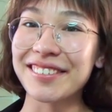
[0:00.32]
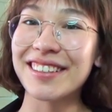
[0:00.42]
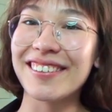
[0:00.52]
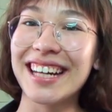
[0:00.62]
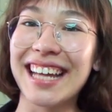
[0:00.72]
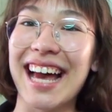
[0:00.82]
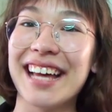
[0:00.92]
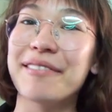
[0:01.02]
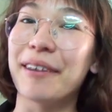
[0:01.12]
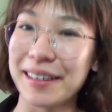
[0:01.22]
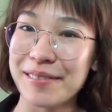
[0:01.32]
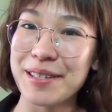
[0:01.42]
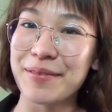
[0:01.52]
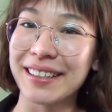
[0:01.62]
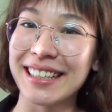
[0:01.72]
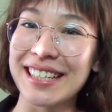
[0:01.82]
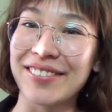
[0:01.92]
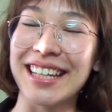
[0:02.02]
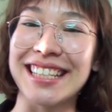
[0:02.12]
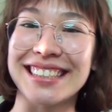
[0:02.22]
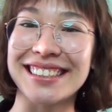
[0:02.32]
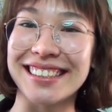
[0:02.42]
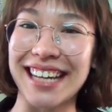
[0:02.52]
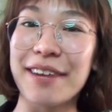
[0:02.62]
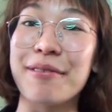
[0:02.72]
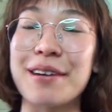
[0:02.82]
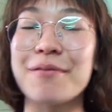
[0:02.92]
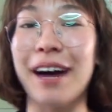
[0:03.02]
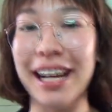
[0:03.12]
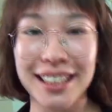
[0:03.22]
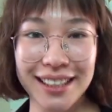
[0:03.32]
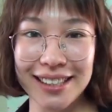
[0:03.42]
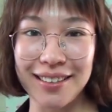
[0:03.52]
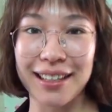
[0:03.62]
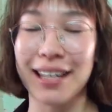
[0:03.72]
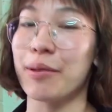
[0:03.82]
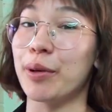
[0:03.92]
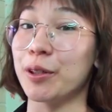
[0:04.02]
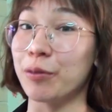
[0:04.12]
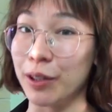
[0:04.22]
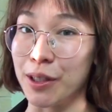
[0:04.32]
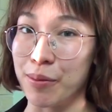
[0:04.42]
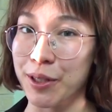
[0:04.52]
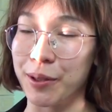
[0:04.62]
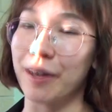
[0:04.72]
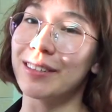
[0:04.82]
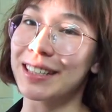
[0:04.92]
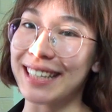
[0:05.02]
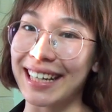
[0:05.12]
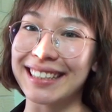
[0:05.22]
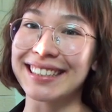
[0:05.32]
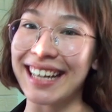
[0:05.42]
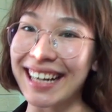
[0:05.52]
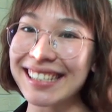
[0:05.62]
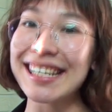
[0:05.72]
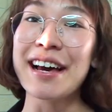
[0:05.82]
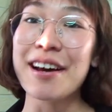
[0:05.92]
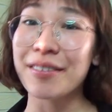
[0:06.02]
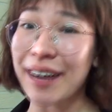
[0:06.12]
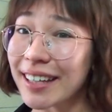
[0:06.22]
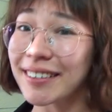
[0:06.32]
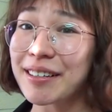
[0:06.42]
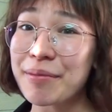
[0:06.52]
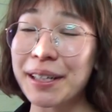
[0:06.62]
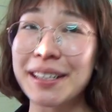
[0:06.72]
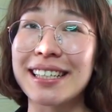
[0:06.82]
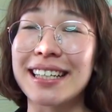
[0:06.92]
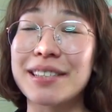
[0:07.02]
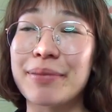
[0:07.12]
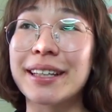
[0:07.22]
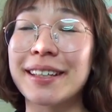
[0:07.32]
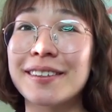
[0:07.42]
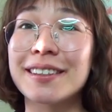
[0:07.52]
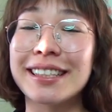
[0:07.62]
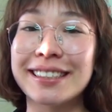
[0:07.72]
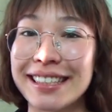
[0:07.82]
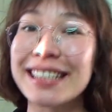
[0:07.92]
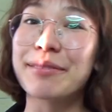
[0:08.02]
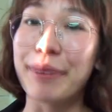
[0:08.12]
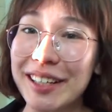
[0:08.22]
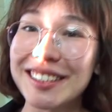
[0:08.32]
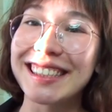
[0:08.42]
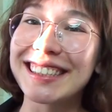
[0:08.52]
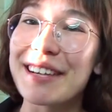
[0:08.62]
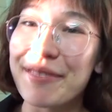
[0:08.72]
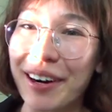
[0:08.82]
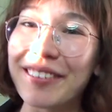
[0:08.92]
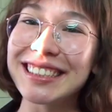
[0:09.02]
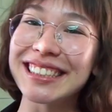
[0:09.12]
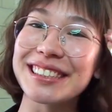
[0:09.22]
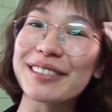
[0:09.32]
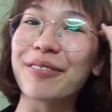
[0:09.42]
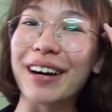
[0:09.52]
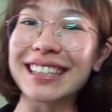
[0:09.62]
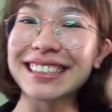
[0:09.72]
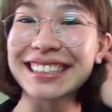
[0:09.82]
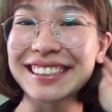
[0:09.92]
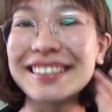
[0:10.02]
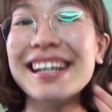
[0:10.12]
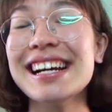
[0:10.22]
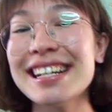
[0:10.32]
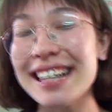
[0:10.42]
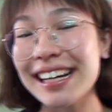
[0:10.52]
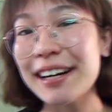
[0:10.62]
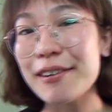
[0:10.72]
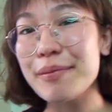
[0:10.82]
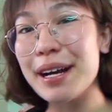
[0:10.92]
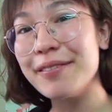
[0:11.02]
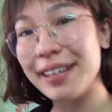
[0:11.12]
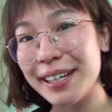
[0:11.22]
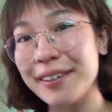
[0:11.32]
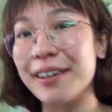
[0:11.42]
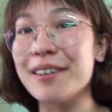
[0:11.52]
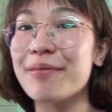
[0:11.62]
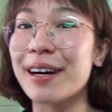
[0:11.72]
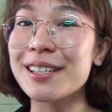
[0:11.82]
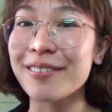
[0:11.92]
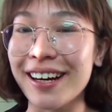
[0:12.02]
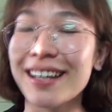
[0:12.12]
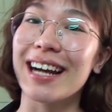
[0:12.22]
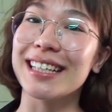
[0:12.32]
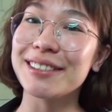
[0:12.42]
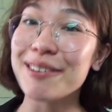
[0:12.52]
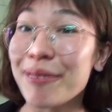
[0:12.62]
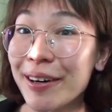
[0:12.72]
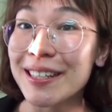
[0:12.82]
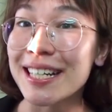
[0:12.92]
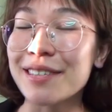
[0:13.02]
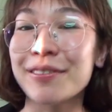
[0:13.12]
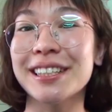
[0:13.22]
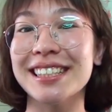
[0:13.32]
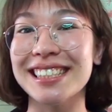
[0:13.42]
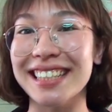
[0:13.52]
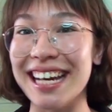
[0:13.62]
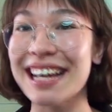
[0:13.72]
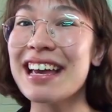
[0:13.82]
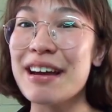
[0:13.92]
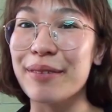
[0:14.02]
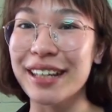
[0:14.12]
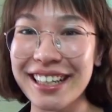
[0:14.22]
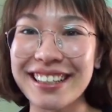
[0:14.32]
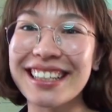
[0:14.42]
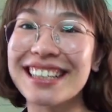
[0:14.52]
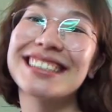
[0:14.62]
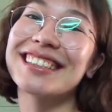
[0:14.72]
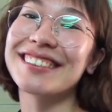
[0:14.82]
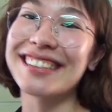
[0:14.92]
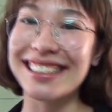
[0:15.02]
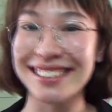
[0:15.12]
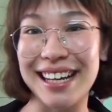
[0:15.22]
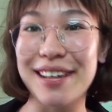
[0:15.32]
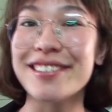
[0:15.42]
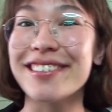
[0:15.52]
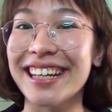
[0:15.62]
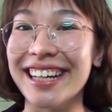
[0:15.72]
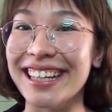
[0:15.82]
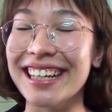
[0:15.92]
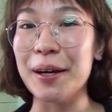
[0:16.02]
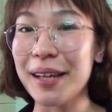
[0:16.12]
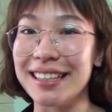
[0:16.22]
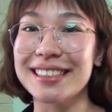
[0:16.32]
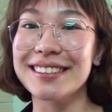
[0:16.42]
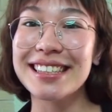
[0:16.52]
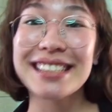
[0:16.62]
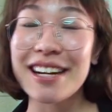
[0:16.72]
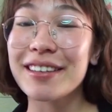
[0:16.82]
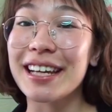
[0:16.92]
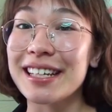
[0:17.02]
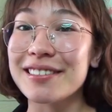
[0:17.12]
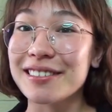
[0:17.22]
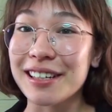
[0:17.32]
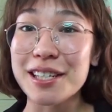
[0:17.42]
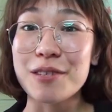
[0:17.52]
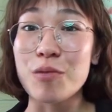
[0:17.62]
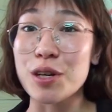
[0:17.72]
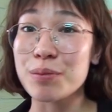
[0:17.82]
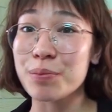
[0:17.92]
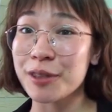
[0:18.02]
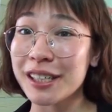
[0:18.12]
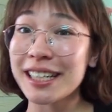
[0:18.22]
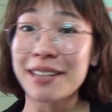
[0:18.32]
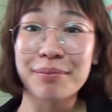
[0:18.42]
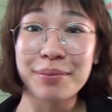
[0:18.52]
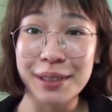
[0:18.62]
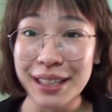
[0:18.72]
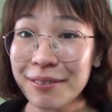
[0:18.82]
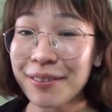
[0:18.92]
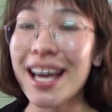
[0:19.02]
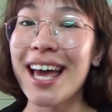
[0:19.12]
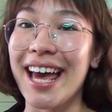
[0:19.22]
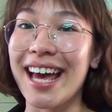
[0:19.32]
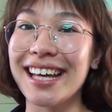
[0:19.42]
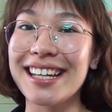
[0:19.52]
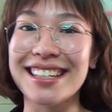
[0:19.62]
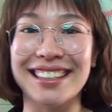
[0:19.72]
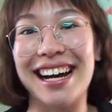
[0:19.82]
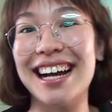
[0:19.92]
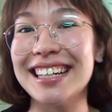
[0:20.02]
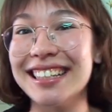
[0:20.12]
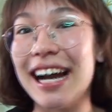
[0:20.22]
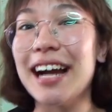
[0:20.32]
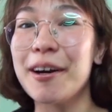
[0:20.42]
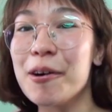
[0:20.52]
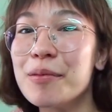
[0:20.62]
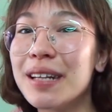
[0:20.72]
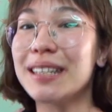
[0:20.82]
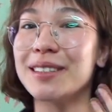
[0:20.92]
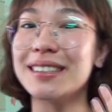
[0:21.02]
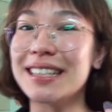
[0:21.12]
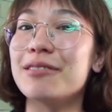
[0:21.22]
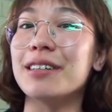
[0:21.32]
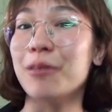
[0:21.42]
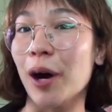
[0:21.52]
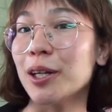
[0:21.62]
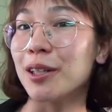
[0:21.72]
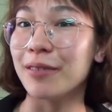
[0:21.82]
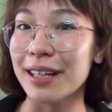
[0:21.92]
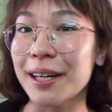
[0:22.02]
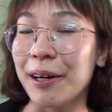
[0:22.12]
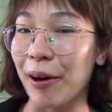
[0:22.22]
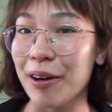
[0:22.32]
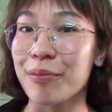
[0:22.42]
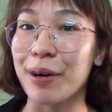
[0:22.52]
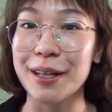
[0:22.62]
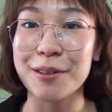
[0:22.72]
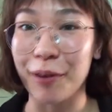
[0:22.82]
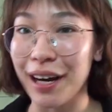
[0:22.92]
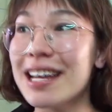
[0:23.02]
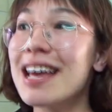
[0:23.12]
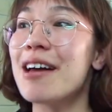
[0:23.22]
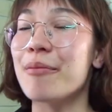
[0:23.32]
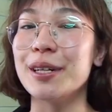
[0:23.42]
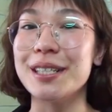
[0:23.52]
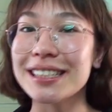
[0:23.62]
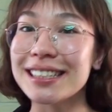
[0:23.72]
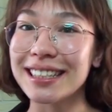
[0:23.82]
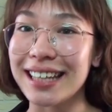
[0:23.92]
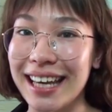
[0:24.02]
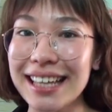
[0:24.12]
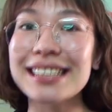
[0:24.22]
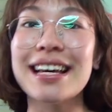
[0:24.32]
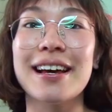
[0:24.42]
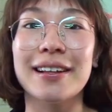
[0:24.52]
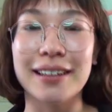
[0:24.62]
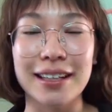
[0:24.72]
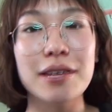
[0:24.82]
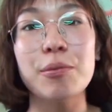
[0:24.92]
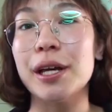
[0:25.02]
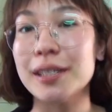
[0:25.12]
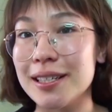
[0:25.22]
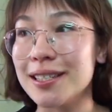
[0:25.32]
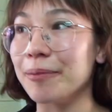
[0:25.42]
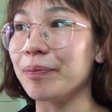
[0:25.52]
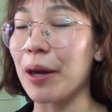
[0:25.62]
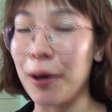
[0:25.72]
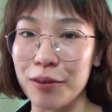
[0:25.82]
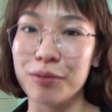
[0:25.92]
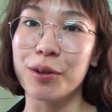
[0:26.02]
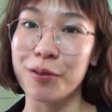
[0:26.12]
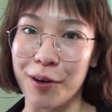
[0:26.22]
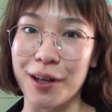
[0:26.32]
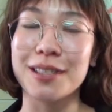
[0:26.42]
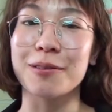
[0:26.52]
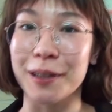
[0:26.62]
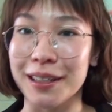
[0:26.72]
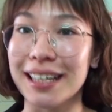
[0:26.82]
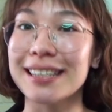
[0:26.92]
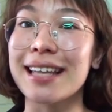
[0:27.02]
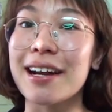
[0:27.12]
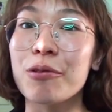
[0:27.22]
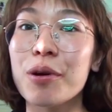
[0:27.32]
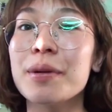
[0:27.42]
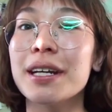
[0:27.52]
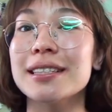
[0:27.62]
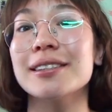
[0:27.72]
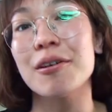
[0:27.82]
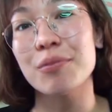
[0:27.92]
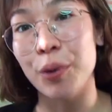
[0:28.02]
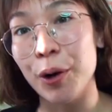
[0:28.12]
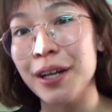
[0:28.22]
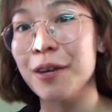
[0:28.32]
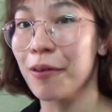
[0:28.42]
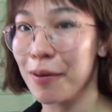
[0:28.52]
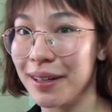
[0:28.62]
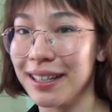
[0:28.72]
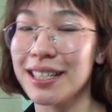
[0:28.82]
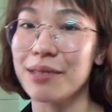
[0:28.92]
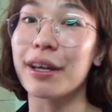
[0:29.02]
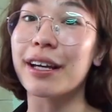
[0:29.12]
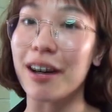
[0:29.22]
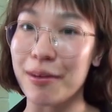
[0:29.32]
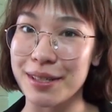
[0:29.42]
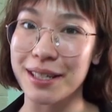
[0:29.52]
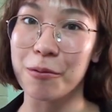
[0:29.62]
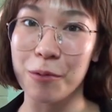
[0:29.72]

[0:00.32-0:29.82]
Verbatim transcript: everyone, and welcome to Polina's Pages. Today we're finally talking about volume 2 of The Second Sex. Finally, because it's been literally 6 months since I promised to do part 2. Check out my video on part 1. I do apologize for the delay, but here it is, so let's dive straight in. Okay, so this time the introduction was pretty brief, and I hope that you did rewatch the video on part 1, but just in case, the key message of Beauvoir's work is that a woman is not born a woman, she becomes a